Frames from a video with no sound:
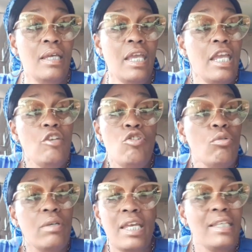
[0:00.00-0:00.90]
And
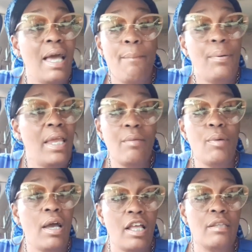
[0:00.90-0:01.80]
you cannot play
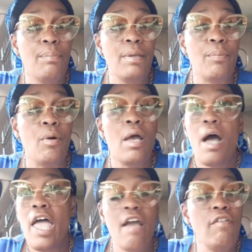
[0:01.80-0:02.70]
with other people.
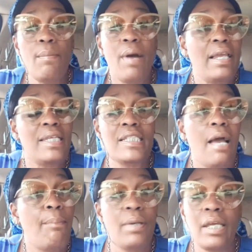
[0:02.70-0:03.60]
Everybody is
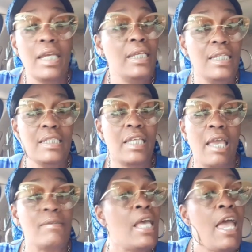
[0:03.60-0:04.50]
not playing these
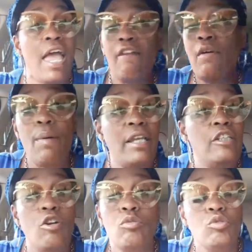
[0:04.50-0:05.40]
games.
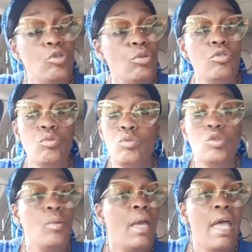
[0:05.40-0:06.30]
Everybody don't do
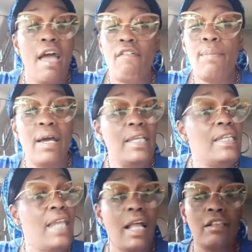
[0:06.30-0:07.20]
YouTube. Everybody
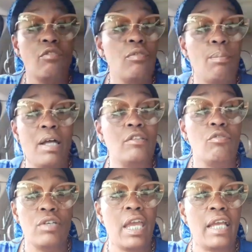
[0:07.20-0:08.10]
not about the
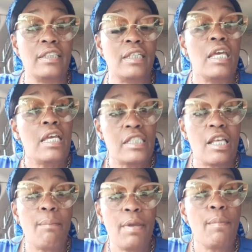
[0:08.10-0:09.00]
reaction.
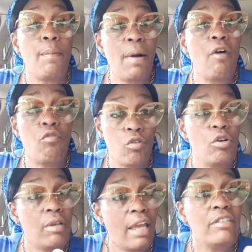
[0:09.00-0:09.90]
Some people about
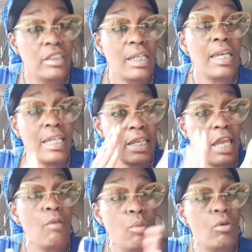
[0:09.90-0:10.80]
real life shit and
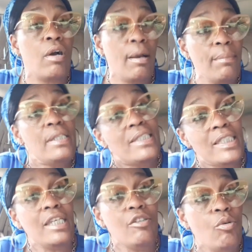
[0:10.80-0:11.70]
they will come and
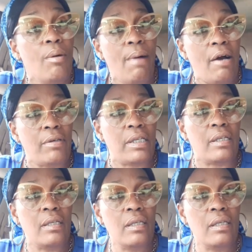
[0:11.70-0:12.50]
see you about it.